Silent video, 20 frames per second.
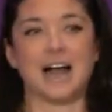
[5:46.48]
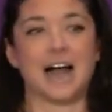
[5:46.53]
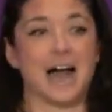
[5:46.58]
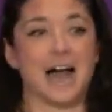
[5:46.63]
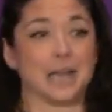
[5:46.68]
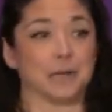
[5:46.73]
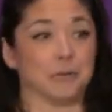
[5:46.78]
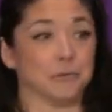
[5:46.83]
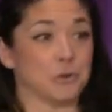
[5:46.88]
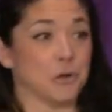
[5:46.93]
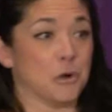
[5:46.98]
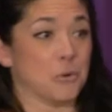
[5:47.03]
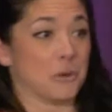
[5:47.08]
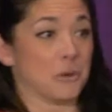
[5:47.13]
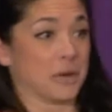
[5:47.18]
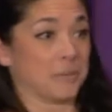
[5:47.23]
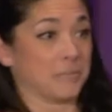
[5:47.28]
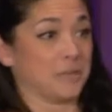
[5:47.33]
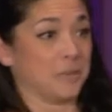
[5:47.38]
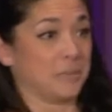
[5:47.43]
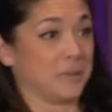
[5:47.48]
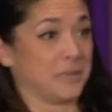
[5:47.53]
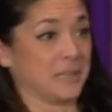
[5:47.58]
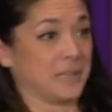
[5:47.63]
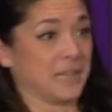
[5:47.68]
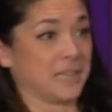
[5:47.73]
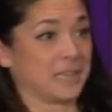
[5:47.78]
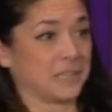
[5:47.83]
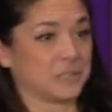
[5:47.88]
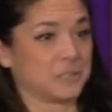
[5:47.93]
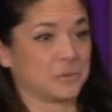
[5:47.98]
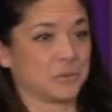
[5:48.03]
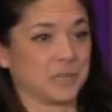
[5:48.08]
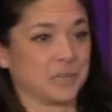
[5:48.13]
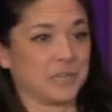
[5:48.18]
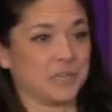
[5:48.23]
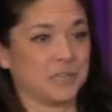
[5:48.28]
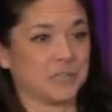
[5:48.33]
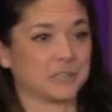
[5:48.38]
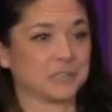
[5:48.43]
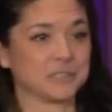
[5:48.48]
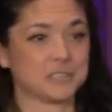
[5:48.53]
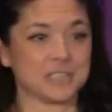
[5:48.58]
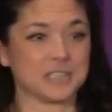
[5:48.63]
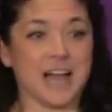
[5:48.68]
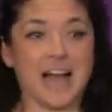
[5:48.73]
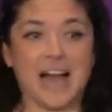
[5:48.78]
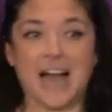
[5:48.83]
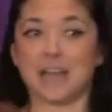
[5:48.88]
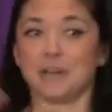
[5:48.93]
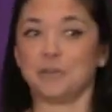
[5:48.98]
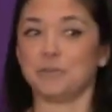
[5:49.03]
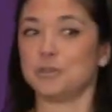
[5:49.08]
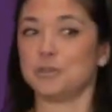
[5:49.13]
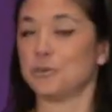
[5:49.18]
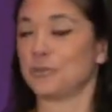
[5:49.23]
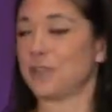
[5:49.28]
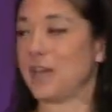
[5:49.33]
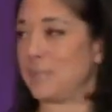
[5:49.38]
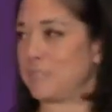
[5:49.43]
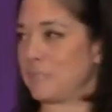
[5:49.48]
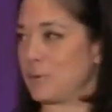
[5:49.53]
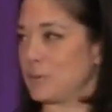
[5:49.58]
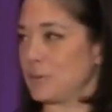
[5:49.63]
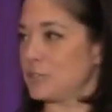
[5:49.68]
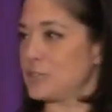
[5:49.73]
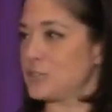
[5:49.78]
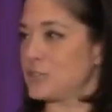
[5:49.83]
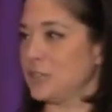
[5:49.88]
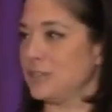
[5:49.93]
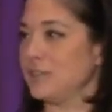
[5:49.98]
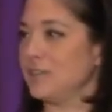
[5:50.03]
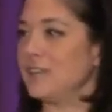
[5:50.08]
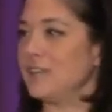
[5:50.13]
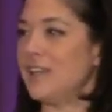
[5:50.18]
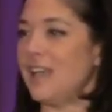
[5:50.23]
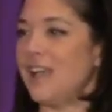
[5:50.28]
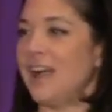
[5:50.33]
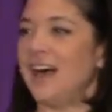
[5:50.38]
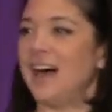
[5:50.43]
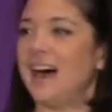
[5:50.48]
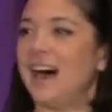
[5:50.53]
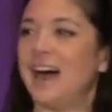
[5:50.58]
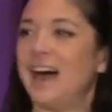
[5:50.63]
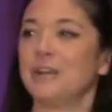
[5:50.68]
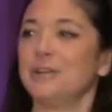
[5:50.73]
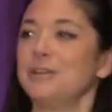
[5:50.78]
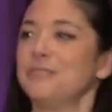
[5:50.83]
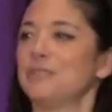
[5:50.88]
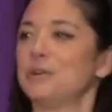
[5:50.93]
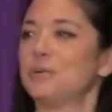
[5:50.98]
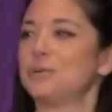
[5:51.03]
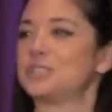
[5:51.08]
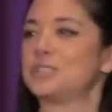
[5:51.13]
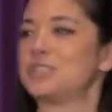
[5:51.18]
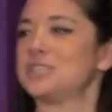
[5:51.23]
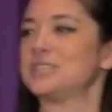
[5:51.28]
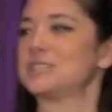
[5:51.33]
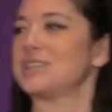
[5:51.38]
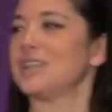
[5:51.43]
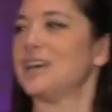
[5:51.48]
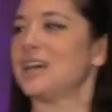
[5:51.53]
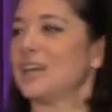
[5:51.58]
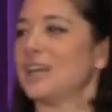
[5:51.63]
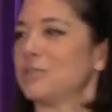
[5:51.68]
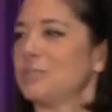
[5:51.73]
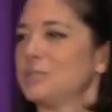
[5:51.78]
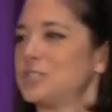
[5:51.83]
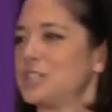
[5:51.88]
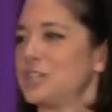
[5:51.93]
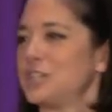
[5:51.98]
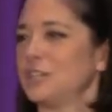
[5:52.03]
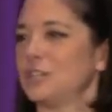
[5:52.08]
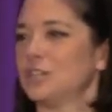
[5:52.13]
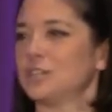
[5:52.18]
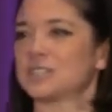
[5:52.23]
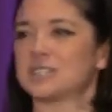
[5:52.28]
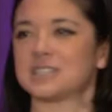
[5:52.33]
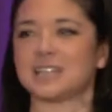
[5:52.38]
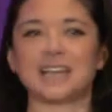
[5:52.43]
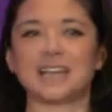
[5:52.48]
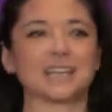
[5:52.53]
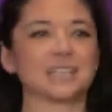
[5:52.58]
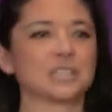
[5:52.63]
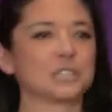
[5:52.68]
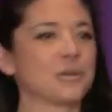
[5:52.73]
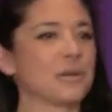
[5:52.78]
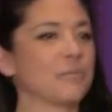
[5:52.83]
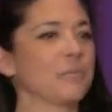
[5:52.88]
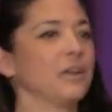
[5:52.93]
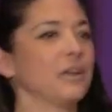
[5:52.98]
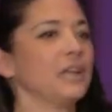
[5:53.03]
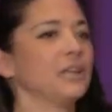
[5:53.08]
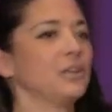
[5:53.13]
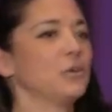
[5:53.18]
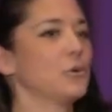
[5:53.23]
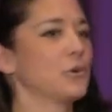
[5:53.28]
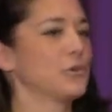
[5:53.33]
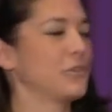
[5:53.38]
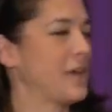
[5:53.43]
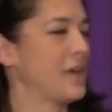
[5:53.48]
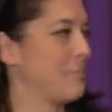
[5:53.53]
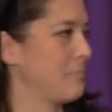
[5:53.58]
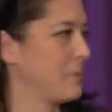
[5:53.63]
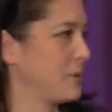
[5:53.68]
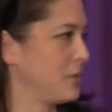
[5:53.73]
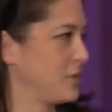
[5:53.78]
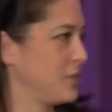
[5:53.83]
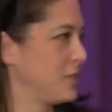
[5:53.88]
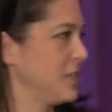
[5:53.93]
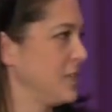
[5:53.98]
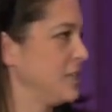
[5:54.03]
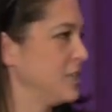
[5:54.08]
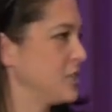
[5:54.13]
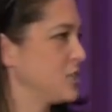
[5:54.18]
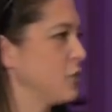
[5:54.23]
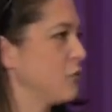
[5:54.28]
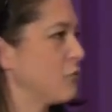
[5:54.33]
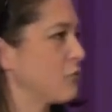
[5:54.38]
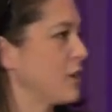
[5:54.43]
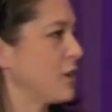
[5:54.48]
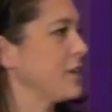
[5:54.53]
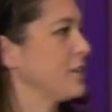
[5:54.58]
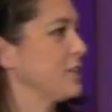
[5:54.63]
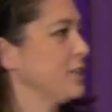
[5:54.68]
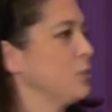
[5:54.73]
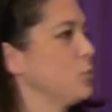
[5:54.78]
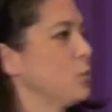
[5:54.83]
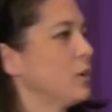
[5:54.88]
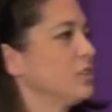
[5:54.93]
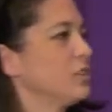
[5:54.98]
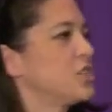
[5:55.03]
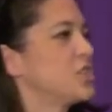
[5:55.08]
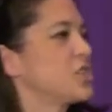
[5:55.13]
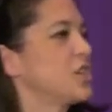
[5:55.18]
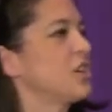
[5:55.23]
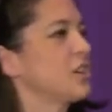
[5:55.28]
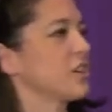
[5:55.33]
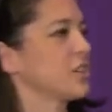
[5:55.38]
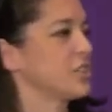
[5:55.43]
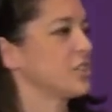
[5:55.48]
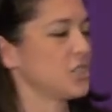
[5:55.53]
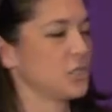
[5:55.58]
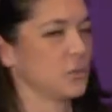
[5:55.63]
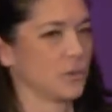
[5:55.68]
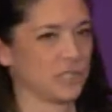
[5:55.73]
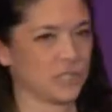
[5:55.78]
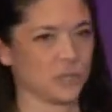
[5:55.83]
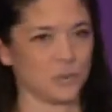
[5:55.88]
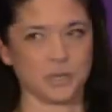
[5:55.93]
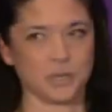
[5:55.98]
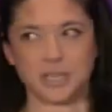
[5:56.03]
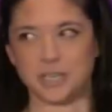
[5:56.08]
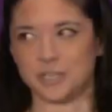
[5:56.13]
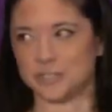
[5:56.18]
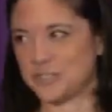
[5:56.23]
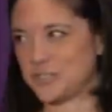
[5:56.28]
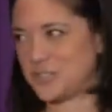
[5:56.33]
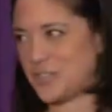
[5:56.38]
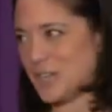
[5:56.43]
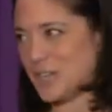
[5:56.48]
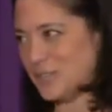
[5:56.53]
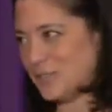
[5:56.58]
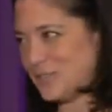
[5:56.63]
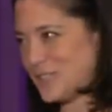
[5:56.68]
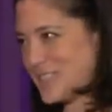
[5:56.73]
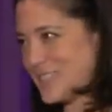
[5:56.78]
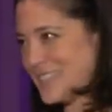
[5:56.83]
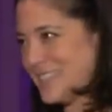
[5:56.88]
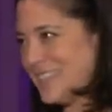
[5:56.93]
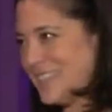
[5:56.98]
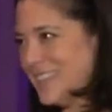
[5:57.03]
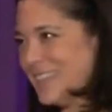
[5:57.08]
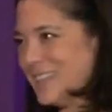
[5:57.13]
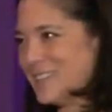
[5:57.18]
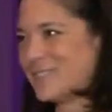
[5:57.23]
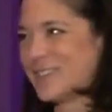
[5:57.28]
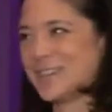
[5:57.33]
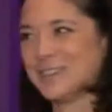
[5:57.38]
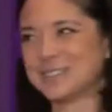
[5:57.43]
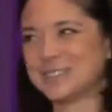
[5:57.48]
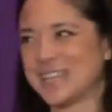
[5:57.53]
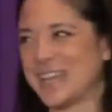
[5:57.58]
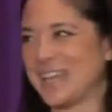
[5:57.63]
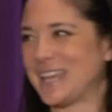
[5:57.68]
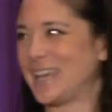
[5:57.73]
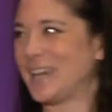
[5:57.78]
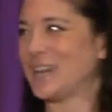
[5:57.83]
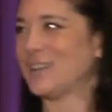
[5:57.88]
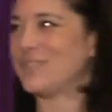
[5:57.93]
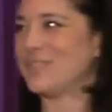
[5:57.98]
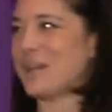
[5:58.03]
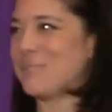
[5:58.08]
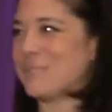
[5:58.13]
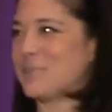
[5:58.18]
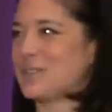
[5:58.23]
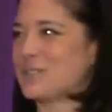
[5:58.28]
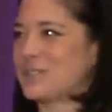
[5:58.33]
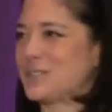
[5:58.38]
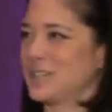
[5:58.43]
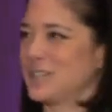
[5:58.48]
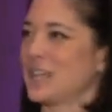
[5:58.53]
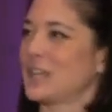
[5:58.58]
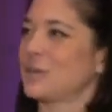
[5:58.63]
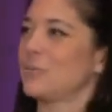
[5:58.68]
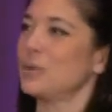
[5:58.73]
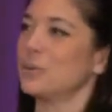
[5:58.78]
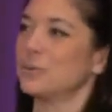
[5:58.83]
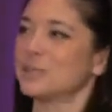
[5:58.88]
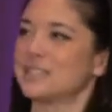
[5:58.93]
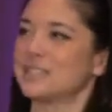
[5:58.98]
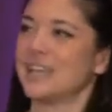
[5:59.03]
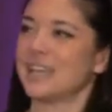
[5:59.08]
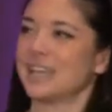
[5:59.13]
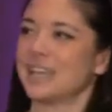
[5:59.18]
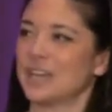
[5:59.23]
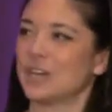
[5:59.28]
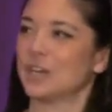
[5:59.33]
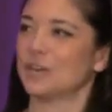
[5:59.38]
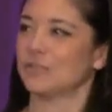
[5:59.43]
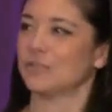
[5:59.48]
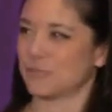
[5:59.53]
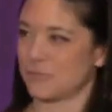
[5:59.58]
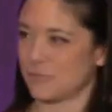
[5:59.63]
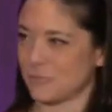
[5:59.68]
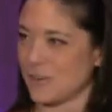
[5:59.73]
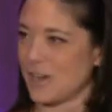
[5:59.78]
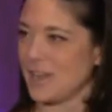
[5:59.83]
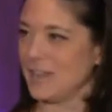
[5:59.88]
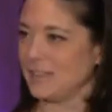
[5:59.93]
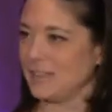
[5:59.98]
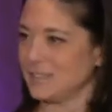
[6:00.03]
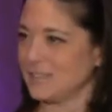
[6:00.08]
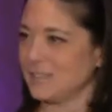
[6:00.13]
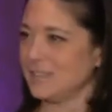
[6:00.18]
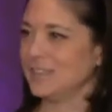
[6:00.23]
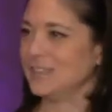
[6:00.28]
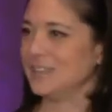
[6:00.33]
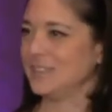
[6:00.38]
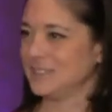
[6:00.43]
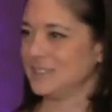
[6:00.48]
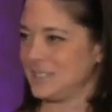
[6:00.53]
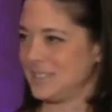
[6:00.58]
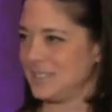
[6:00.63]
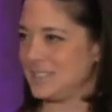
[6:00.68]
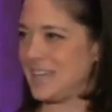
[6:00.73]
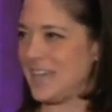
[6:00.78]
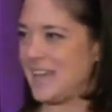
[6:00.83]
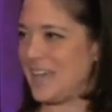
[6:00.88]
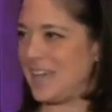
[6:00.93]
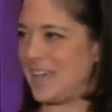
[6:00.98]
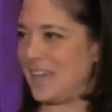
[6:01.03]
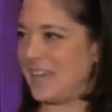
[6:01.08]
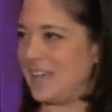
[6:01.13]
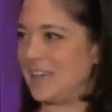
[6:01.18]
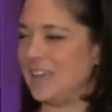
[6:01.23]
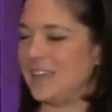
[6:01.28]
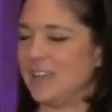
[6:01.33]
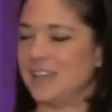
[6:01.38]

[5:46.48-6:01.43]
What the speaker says: I don't know what I'm going to be like in 20 years. I don't know that person. I don't even know what she's like, what she looks like, and so I'm going to ignore that person. And so frankly, we're jerks to our 20-year selves. We don't take care of that person like we would take care of a friend today.